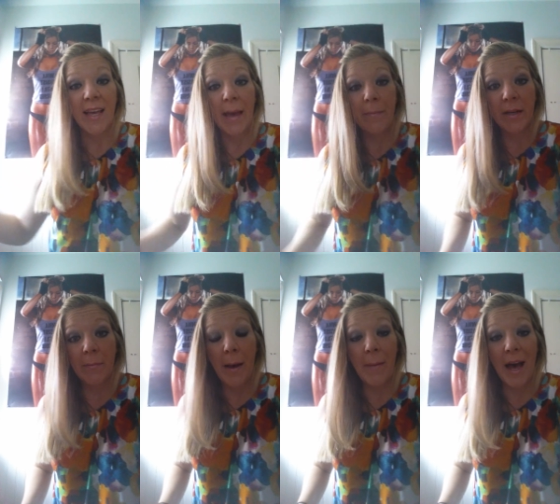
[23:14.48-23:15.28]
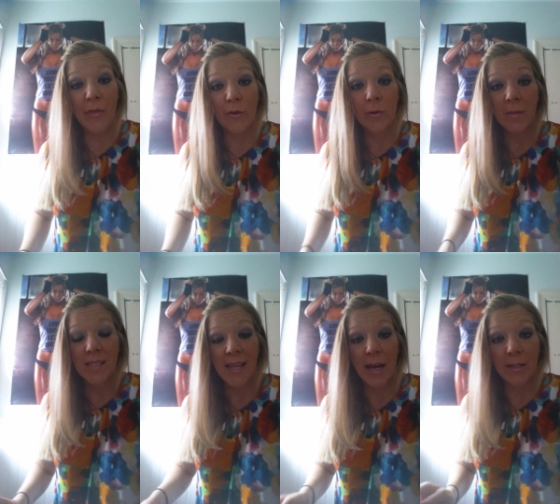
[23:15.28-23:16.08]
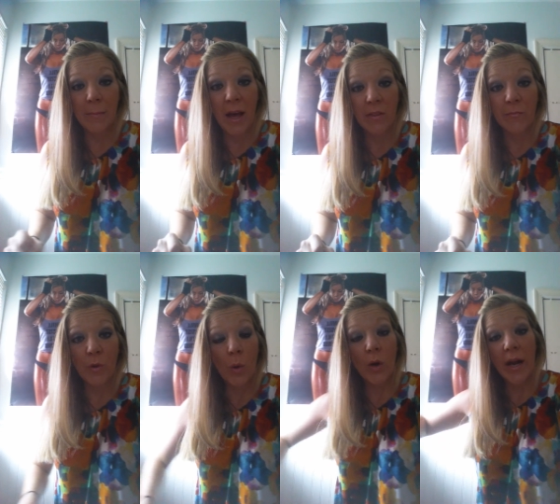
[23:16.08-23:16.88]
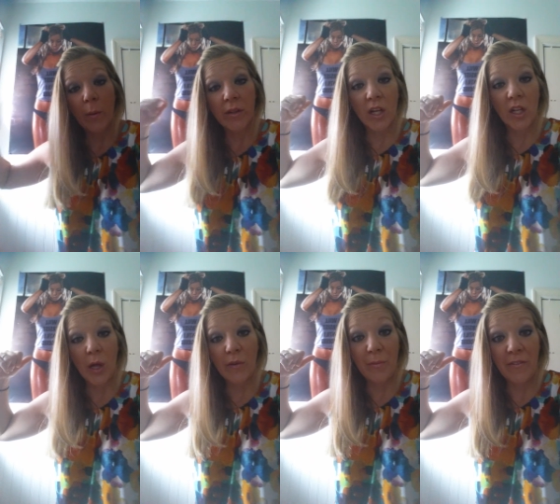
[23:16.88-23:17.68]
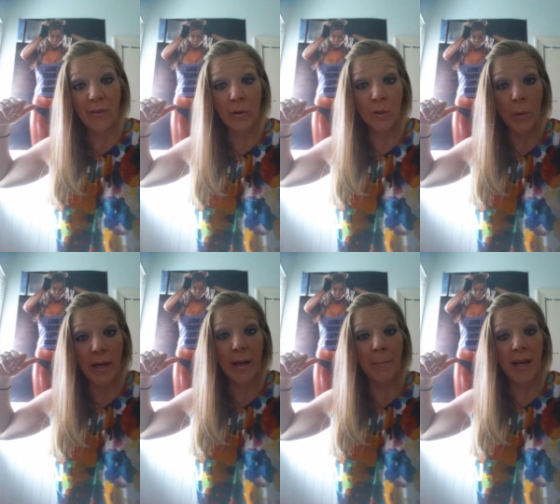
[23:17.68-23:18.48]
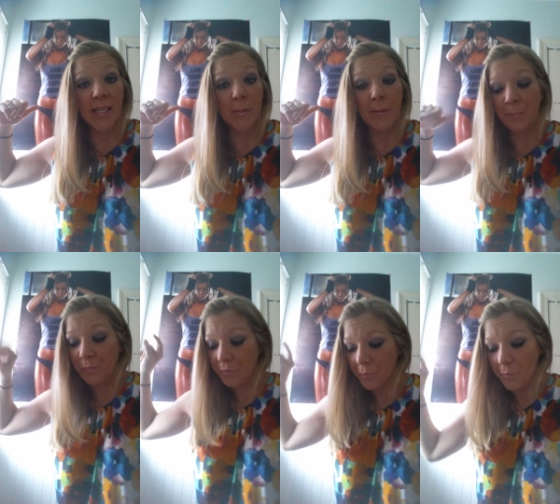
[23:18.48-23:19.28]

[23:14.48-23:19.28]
came into my bathroom, sat on the bathroom floor, I don't want the glow of my phone to wake up my husband,